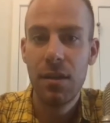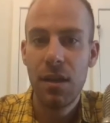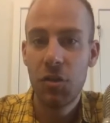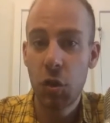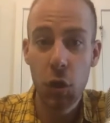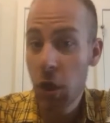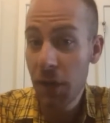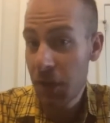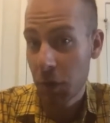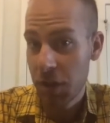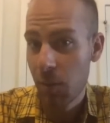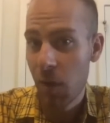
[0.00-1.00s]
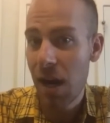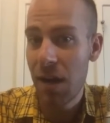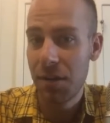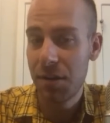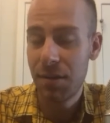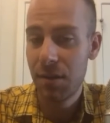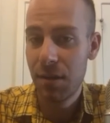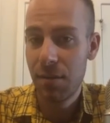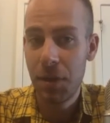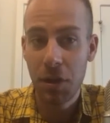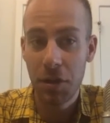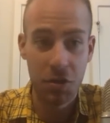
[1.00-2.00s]
so you're going to have to go somewhere else
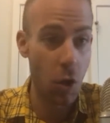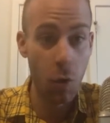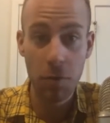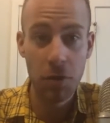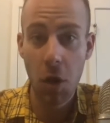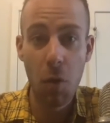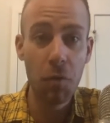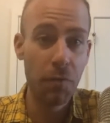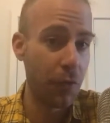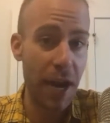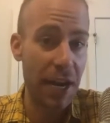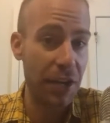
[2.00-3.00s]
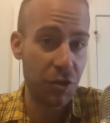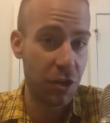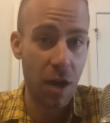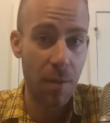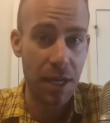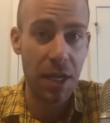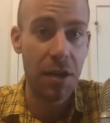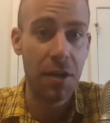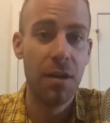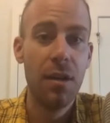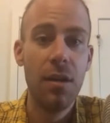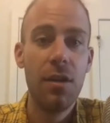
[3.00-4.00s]
because no free agents are coming
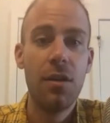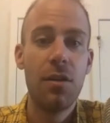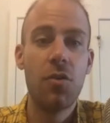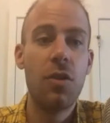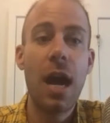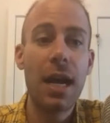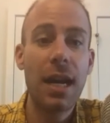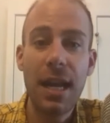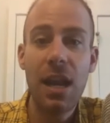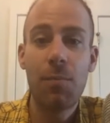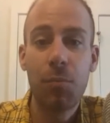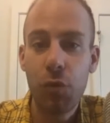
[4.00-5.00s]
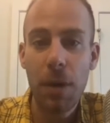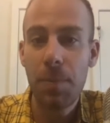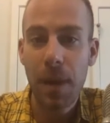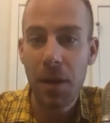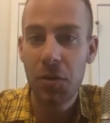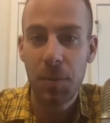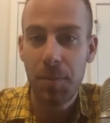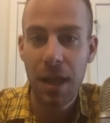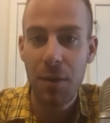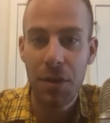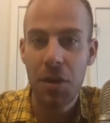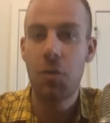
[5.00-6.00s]
here. You're not going to get any great players to play
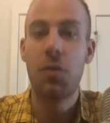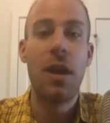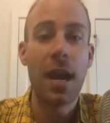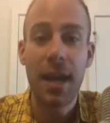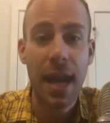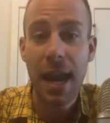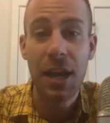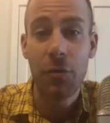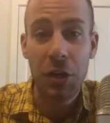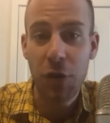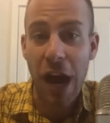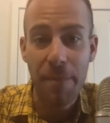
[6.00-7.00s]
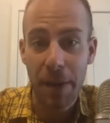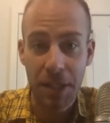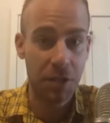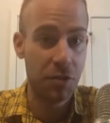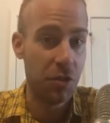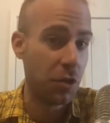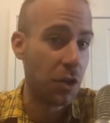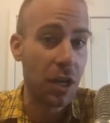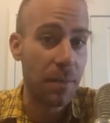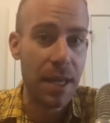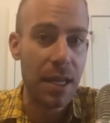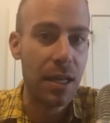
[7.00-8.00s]
with you. You're not going to get any great draft picks since you're going to
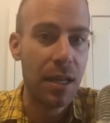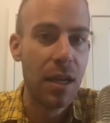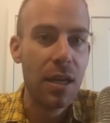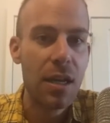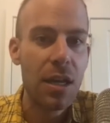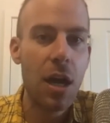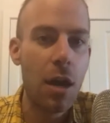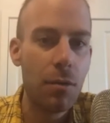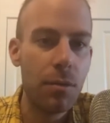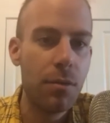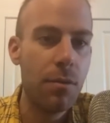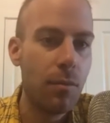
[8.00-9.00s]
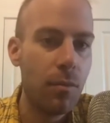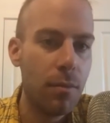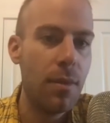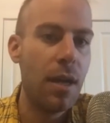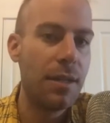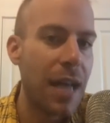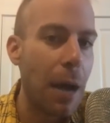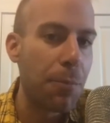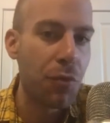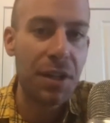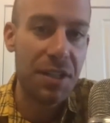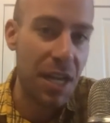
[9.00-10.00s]
be, a top
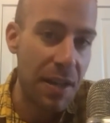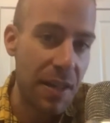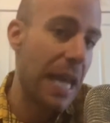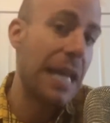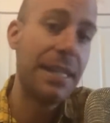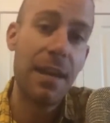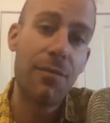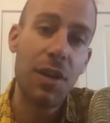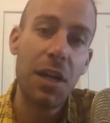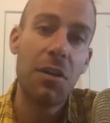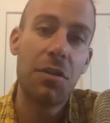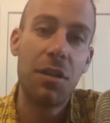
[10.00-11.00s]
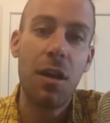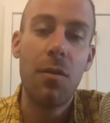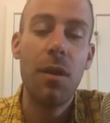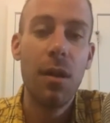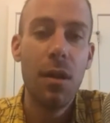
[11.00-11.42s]
3 seed in the East every year. So